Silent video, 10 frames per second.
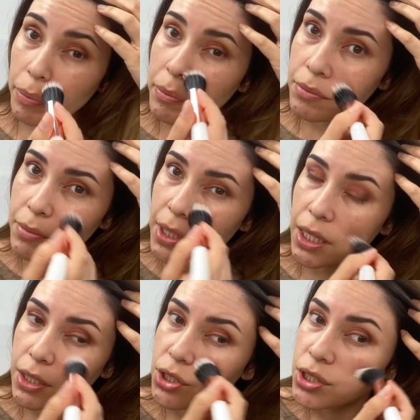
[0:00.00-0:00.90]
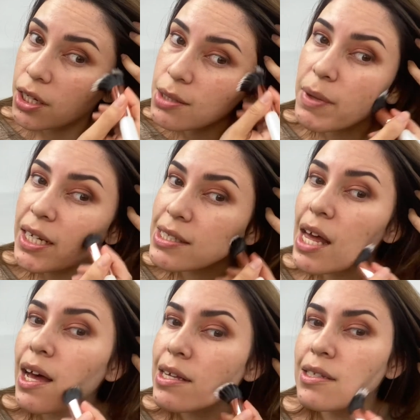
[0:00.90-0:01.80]
BH Cosmetics
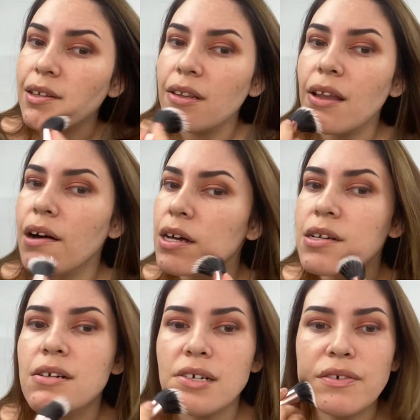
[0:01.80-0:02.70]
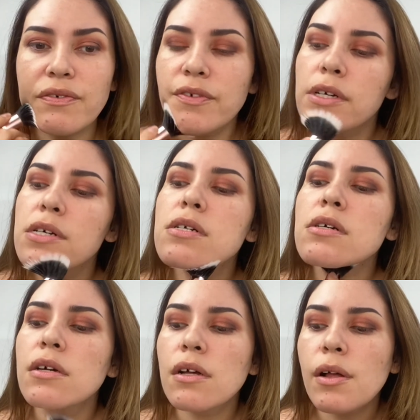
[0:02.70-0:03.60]
has a lot of
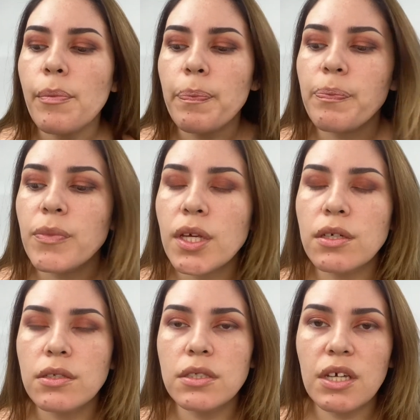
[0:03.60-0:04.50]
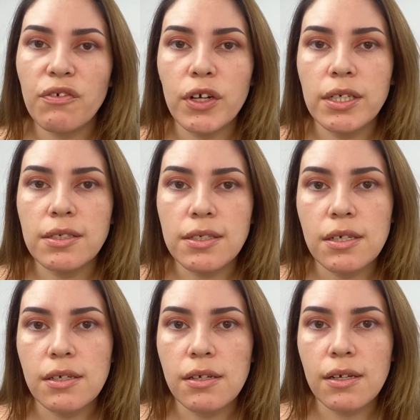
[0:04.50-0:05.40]
different
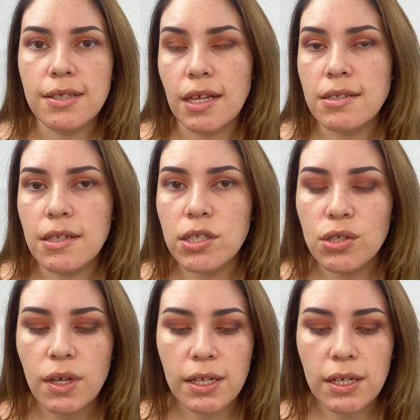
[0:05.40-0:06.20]
sets that you can